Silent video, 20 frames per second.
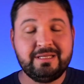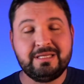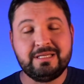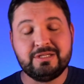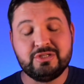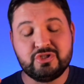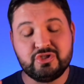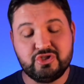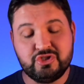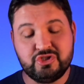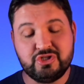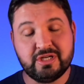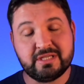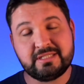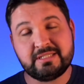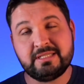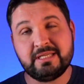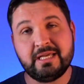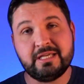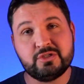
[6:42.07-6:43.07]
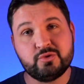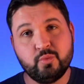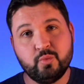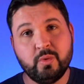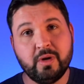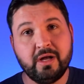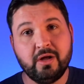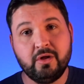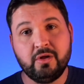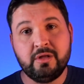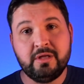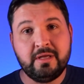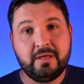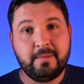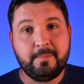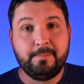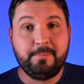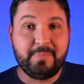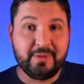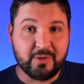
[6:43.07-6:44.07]
is just as well
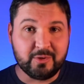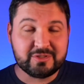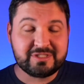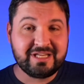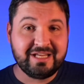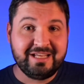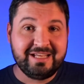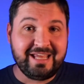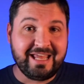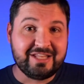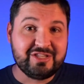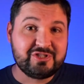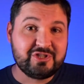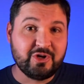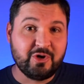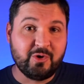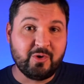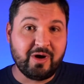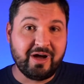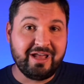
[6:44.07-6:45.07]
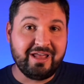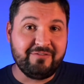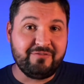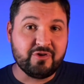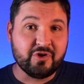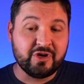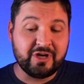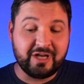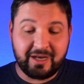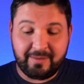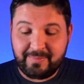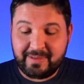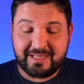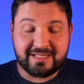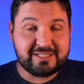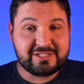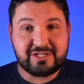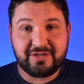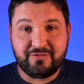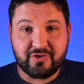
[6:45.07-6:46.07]
built. And so if you're gonna be
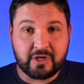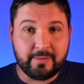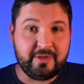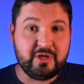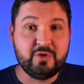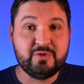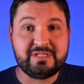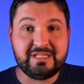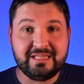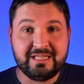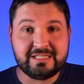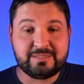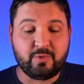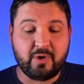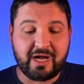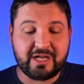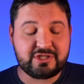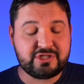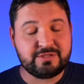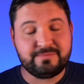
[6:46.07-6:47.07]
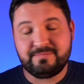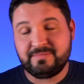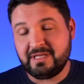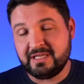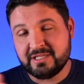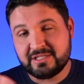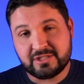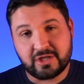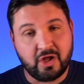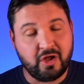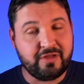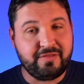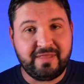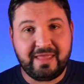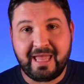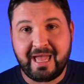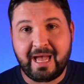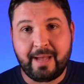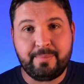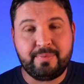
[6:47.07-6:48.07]
using this watch, installing
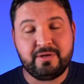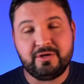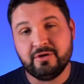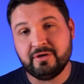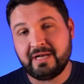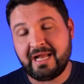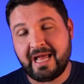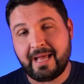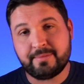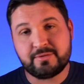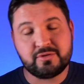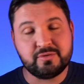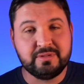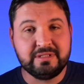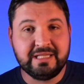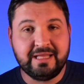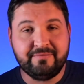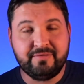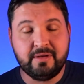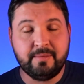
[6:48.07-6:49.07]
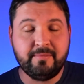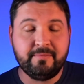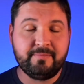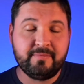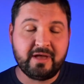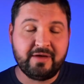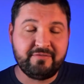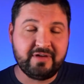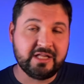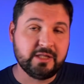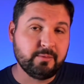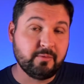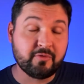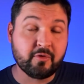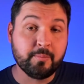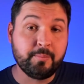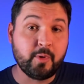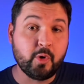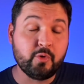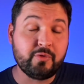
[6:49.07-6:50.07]
the app, you're gonna absolutely love it. Available
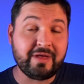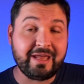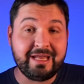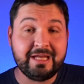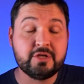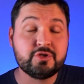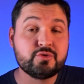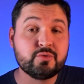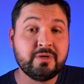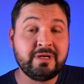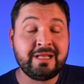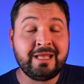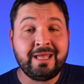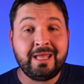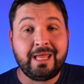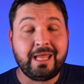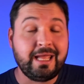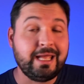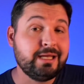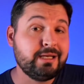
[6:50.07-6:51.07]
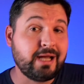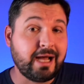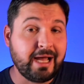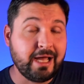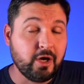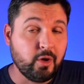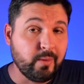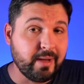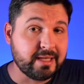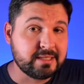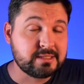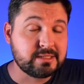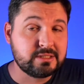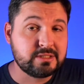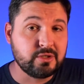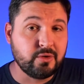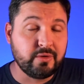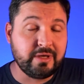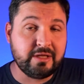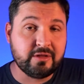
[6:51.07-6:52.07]
for both Android and iOS.
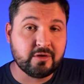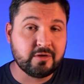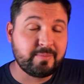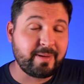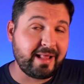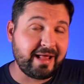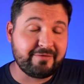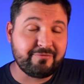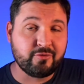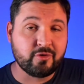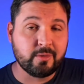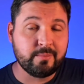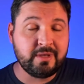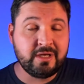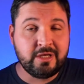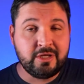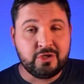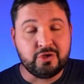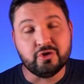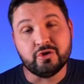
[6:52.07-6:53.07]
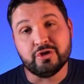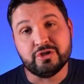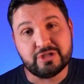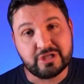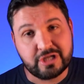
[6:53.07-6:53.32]
So either platform, you're good to